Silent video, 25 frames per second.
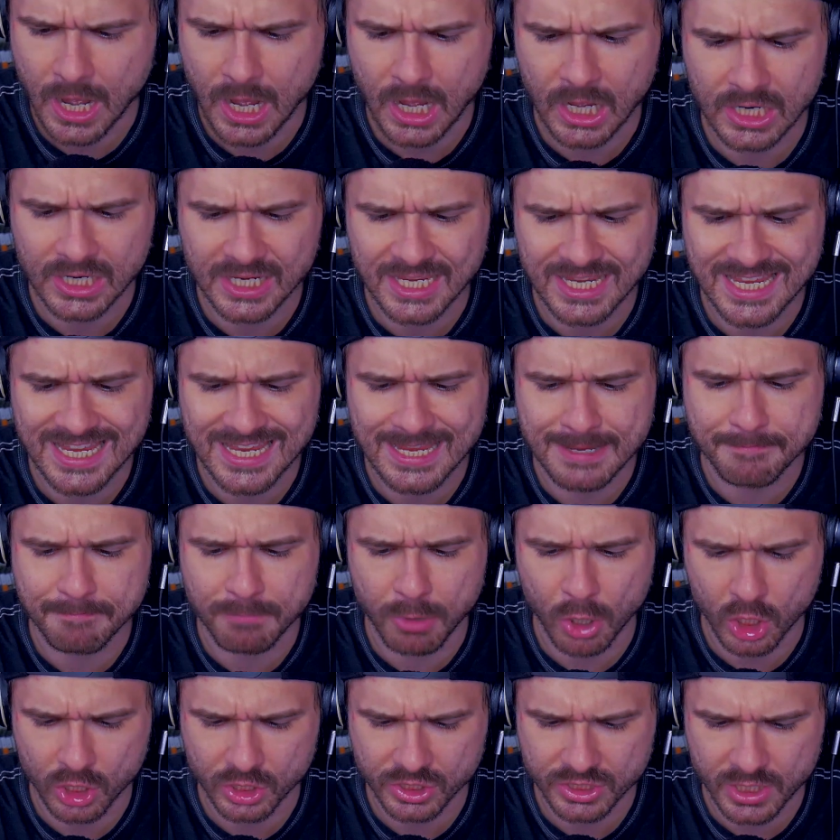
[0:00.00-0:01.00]
a key
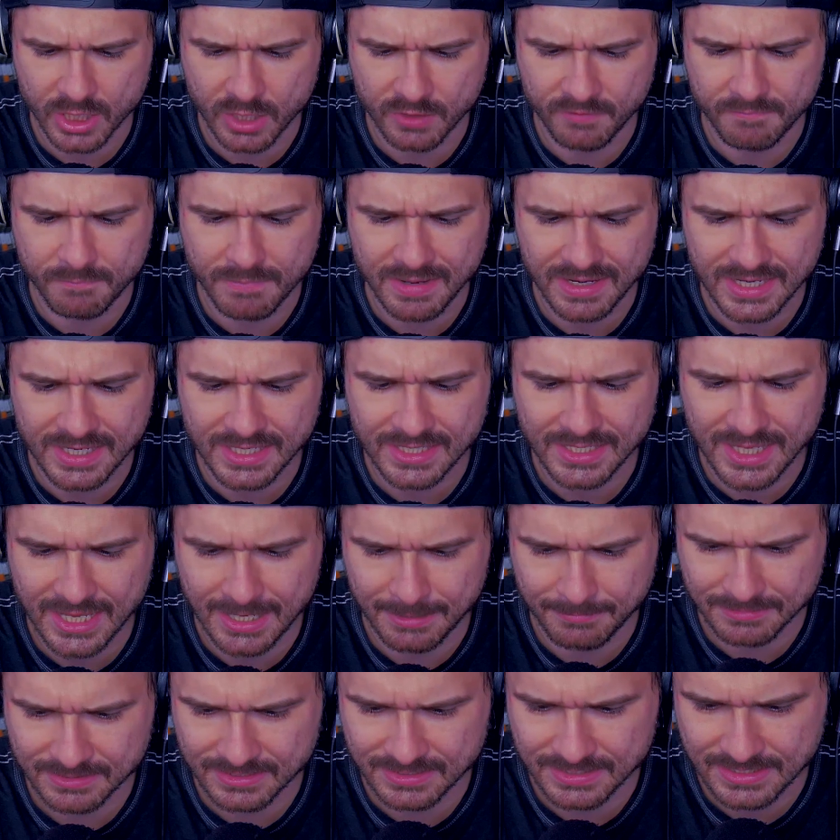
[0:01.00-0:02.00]
part of many
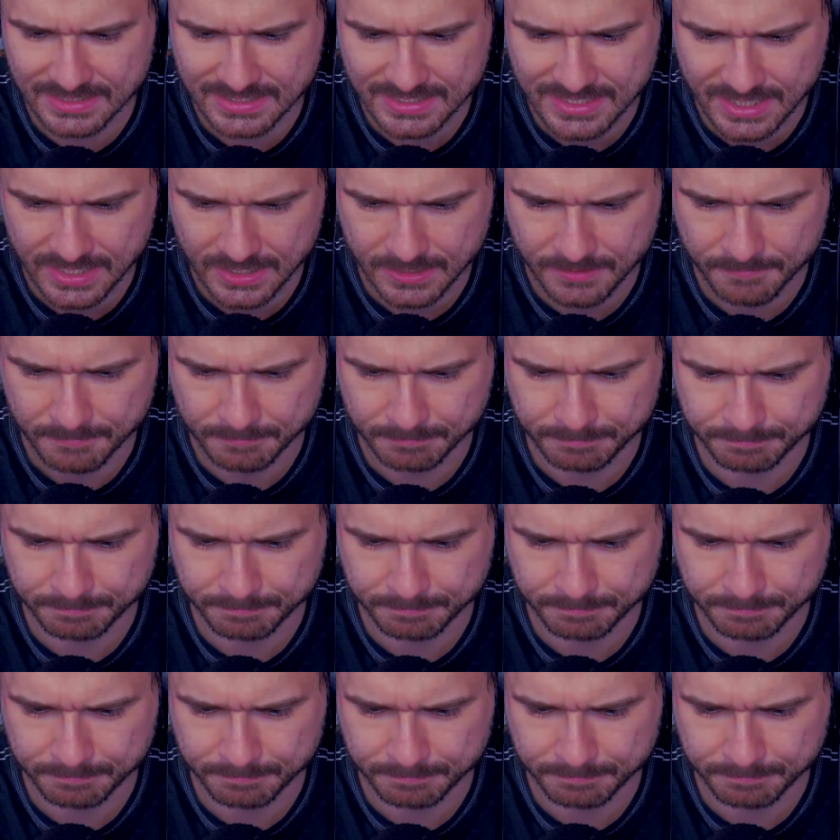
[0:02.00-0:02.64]
games to date.